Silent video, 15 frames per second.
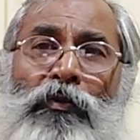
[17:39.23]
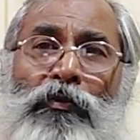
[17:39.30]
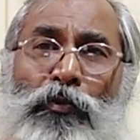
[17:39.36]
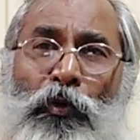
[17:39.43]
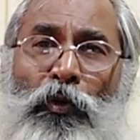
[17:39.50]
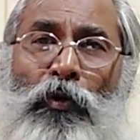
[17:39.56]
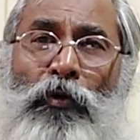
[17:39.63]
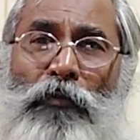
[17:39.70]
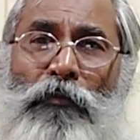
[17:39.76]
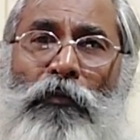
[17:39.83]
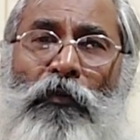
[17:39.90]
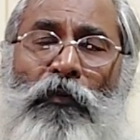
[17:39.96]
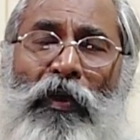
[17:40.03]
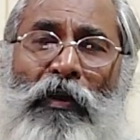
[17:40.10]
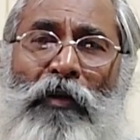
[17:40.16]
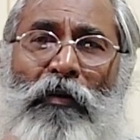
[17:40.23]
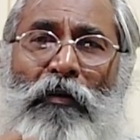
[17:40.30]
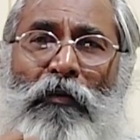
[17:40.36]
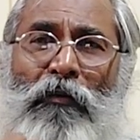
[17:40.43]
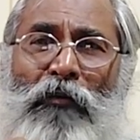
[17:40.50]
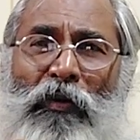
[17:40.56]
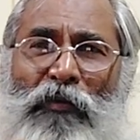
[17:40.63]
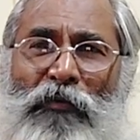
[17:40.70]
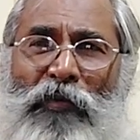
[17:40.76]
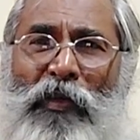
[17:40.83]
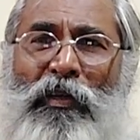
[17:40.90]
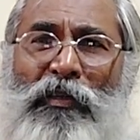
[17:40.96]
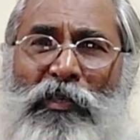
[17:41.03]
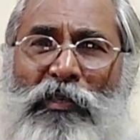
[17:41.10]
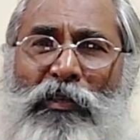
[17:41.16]
So when
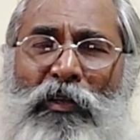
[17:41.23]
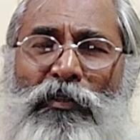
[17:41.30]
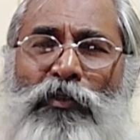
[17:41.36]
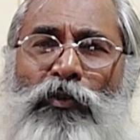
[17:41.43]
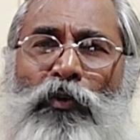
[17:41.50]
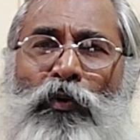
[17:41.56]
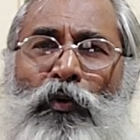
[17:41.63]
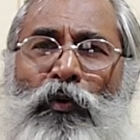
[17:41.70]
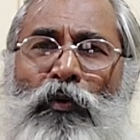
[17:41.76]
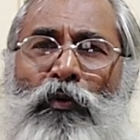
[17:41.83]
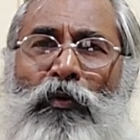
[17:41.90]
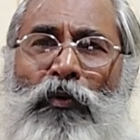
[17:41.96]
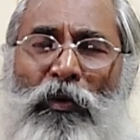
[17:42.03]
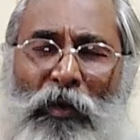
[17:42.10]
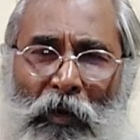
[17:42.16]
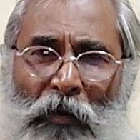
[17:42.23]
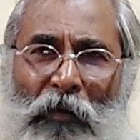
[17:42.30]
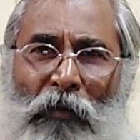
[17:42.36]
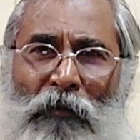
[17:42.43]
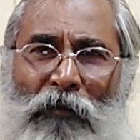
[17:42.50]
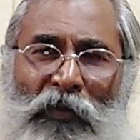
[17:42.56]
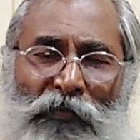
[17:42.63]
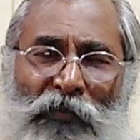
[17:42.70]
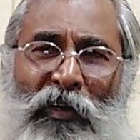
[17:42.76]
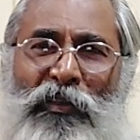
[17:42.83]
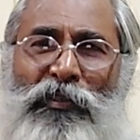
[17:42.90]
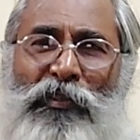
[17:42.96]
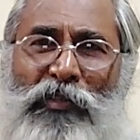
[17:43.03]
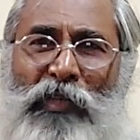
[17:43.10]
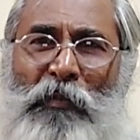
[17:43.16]
Venus is
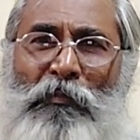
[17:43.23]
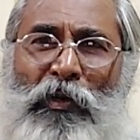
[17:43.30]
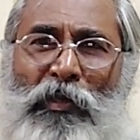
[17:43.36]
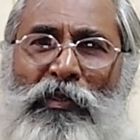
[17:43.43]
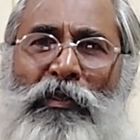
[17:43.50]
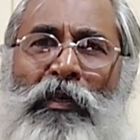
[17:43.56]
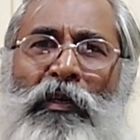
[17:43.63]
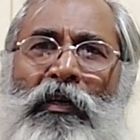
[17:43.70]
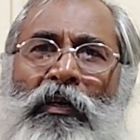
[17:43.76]
combust,